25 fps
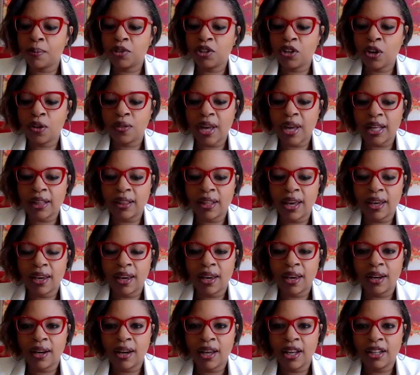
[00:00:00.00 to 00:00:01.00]
so that
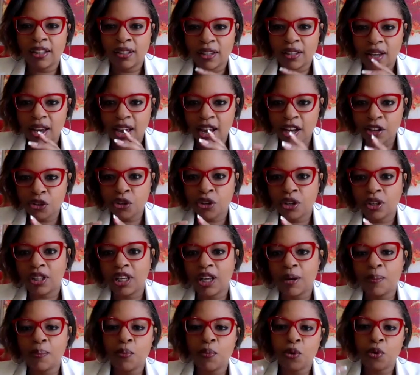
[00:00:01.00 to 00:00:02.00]
they can
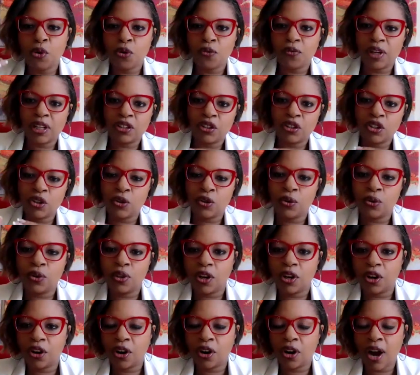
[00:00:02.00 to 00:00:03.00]
intentionally move into
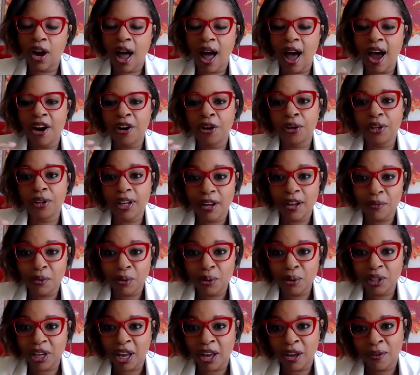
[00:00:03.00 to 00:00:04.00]
their higher
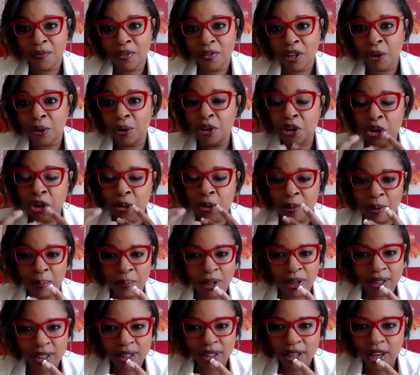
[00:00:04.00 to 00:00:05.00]
levels of their human
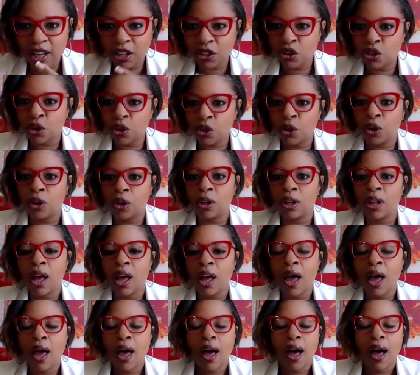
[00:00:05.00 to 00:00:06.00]
potential
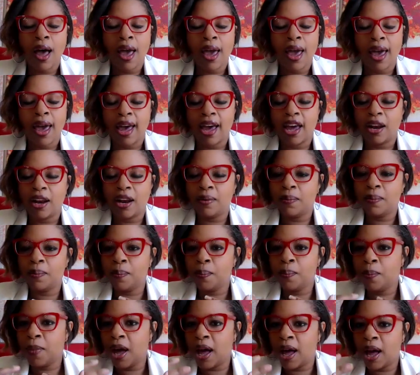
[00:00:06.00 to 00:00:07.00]
and
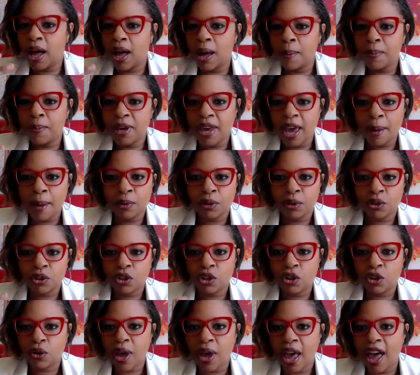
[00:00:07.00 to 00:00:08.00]
be able
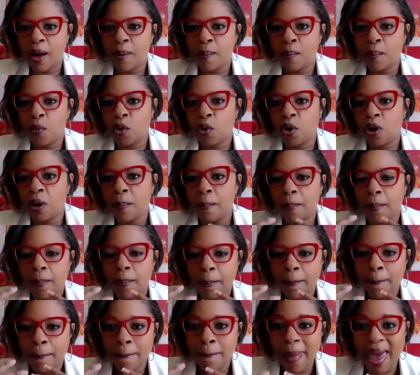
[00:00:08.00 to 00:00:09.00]
to have more
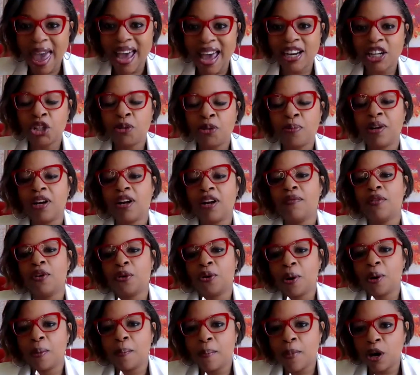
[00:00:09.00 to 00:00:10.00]
management of
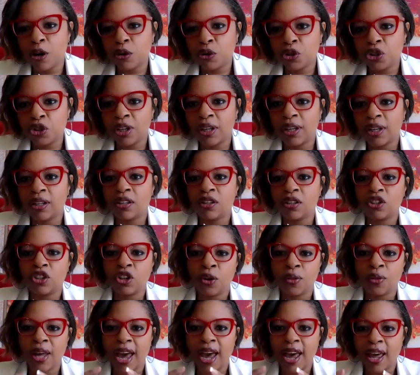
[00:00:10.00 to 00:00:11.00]
their emotions
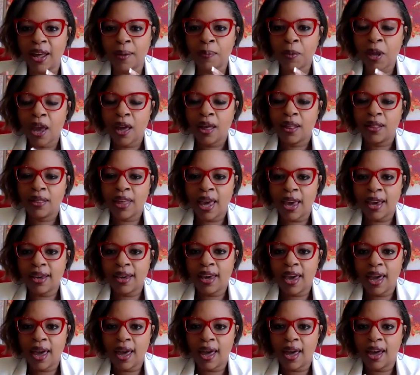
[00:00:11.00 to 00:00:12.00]
so that they
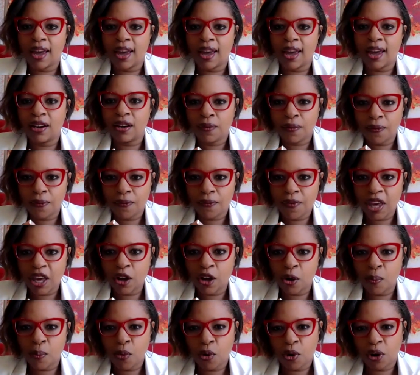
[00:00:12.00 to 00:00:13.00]
can
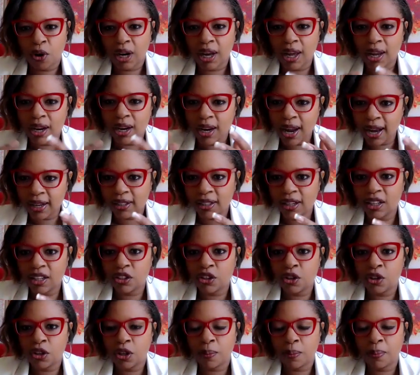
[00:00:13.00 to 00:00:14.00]
feel more connected
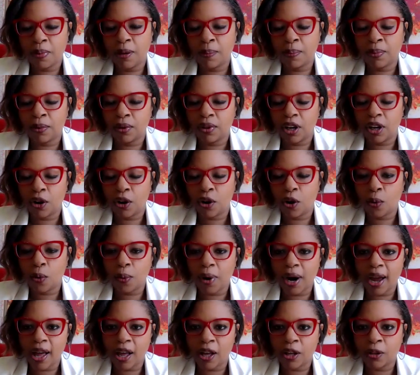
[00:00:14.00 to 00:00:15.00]
to the people they're
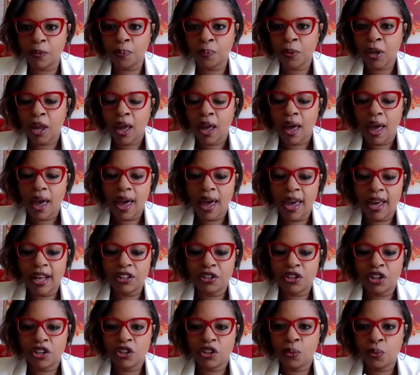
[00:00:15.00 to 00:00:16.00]
around
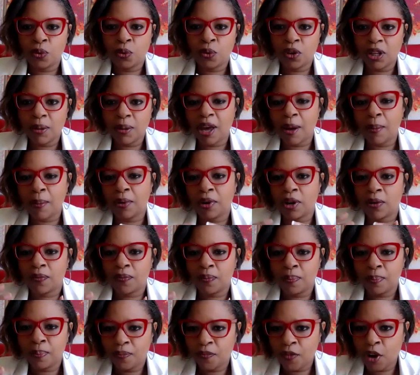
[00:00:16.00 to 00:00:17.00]
and just really be able to
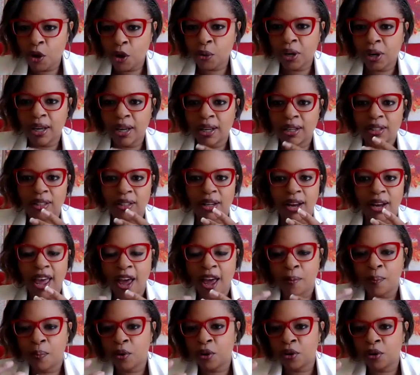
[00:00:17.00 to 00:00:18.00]
focus and
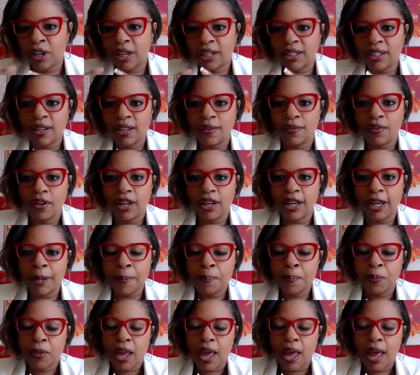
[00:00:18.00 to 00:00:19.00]
have productivity
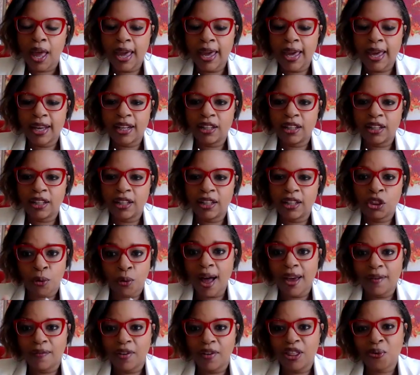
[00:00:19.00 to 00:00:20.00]
and
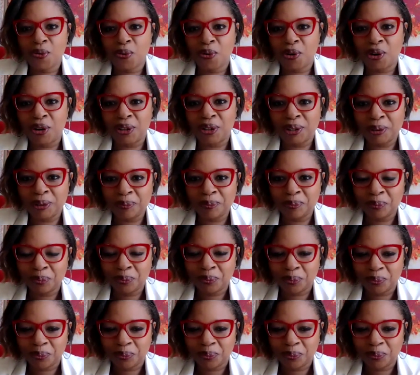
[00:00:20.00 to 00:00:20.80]
thrive in the world.